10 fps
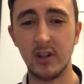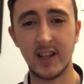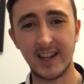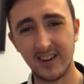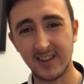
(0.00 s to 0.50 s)
all
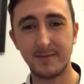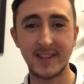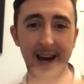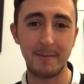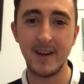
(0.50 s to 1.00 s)
like, oh
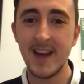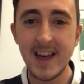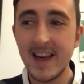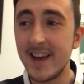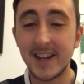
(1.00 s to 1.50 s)
damn,
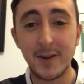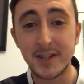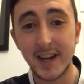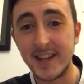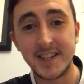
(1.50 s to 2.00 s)

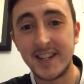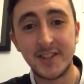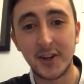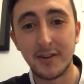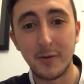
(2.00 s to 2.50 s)

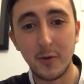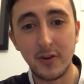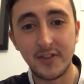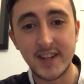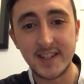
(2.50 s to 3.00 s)
he's not going to
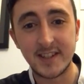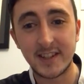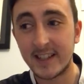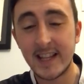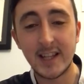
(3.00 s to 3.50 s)
award this,
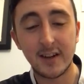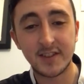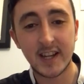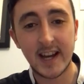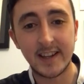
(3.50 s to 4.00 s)
he's clearly
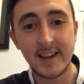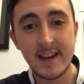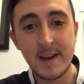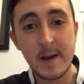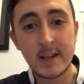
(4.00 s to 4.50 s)
offside.
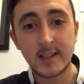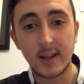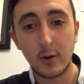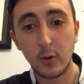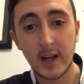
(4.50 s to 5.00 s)

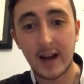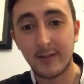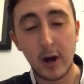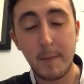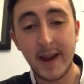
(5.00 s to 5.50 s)
So Hull
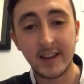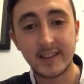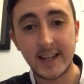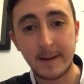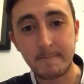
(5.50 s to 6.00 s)
have got a
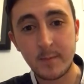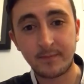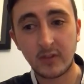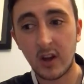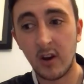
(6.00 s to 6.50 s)
penalty
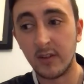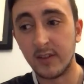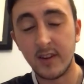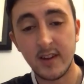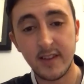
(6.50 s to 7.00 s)

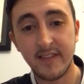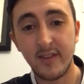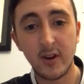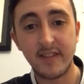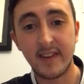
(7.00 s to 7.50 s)
on the
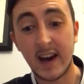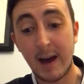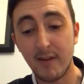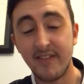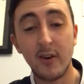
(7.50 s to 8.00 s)

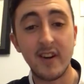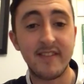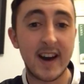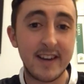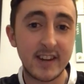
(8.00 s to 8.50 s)

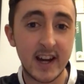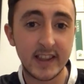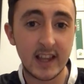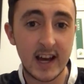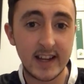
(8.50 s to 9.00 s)

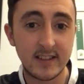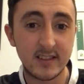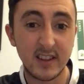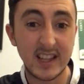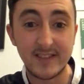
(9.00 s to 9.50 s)
45-yard line,
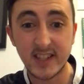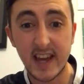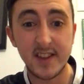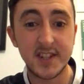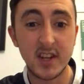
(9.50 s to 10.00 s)
so they'll either
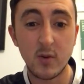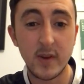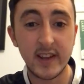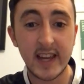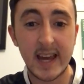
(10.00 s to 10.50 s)
take the 2 and
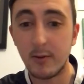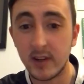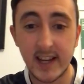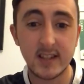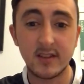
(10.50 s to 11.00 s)
win the game, or
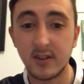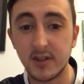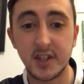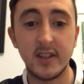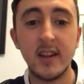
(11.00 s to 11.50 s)
kick to
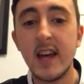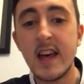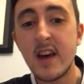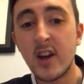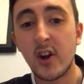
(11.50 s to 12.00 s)
touch and
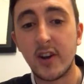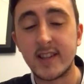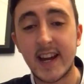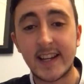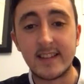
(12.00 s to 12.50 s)
got an
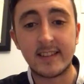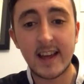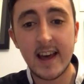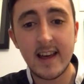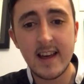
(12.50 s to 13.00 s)
attacking
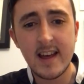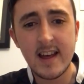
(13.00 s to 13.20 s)
set.